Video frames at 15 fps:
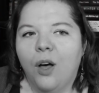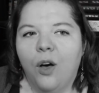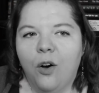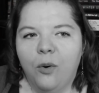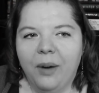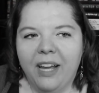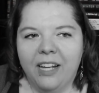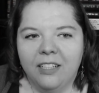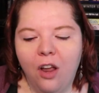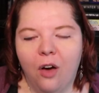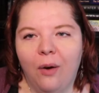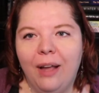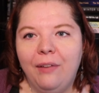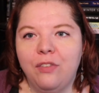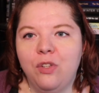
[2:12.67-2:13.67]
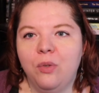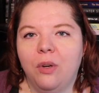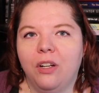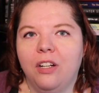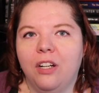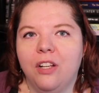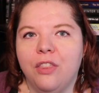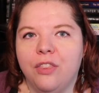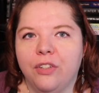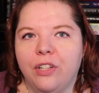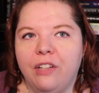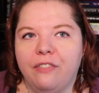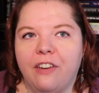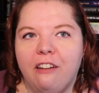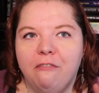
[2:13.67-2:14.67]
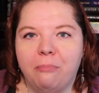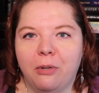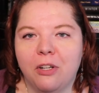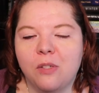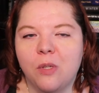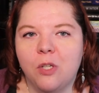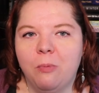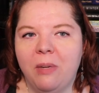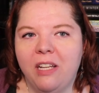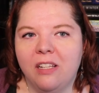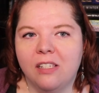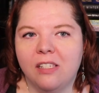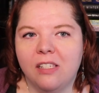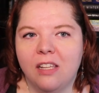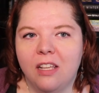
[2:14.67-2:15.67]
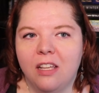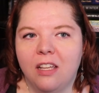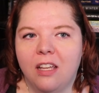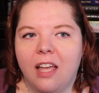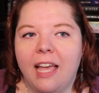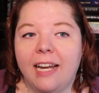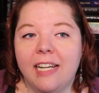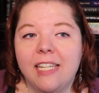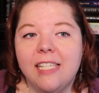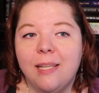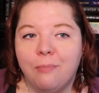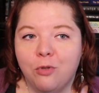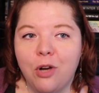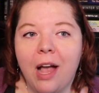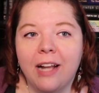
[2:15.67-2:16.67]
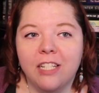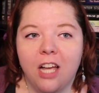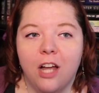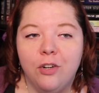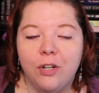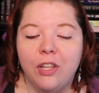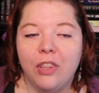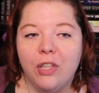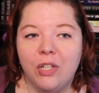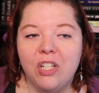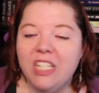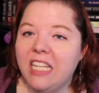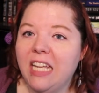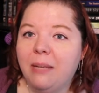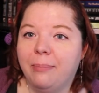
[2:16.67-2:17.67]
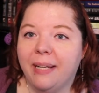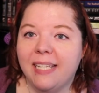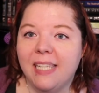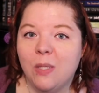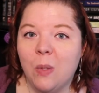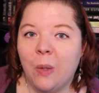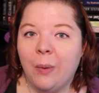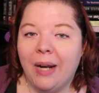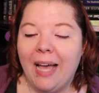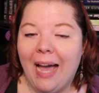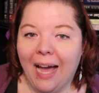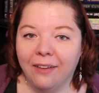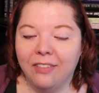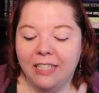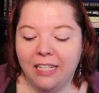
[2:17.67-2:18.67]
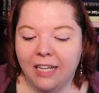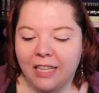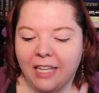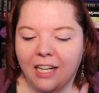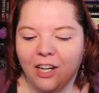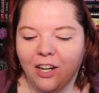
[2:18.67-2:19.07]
Oh wait, no, I have two hundred thirty-five books, which means I get to subtract one hundred thirteen because that's what I want to have at the end of the